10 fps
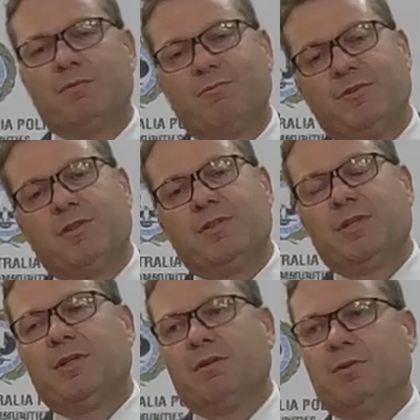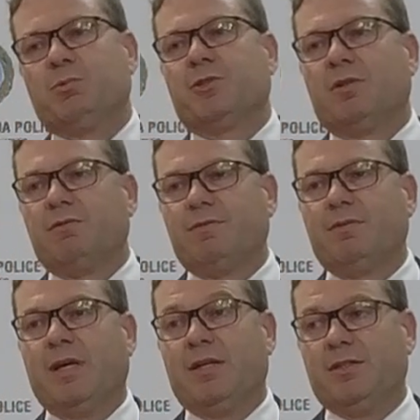for the dignity of himself
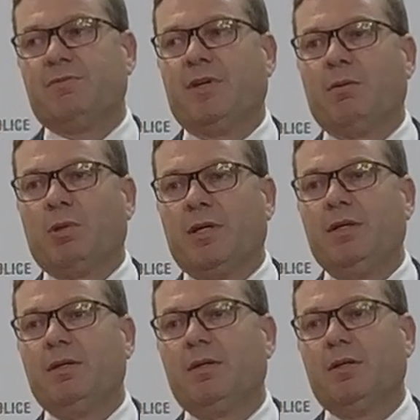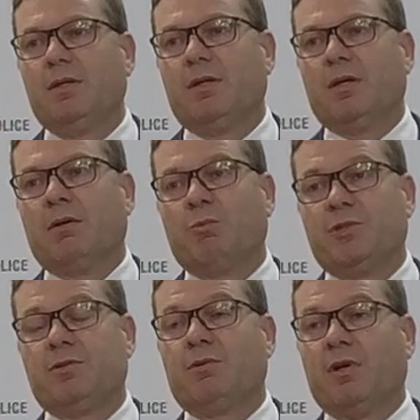and his family, we're
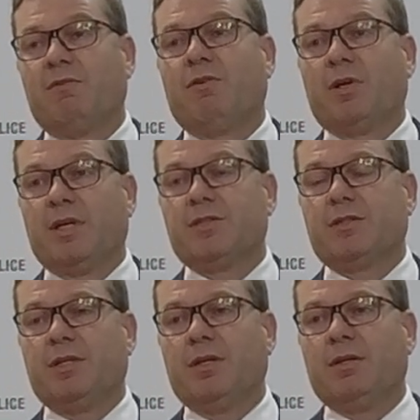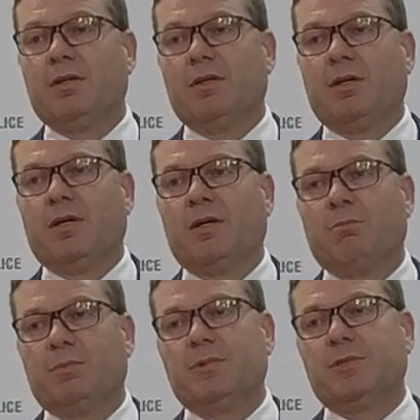still notifying next of kin,
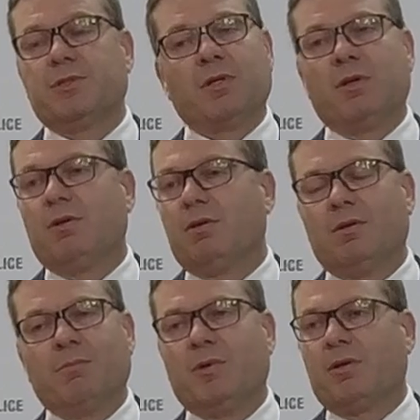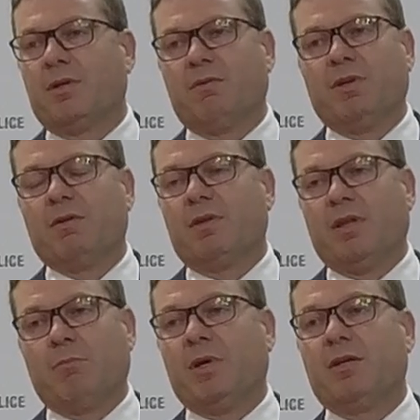so I'm not going to give anything
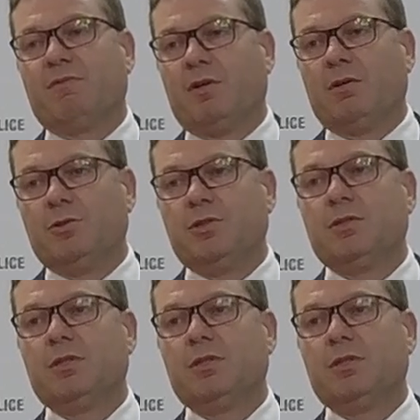that may divulge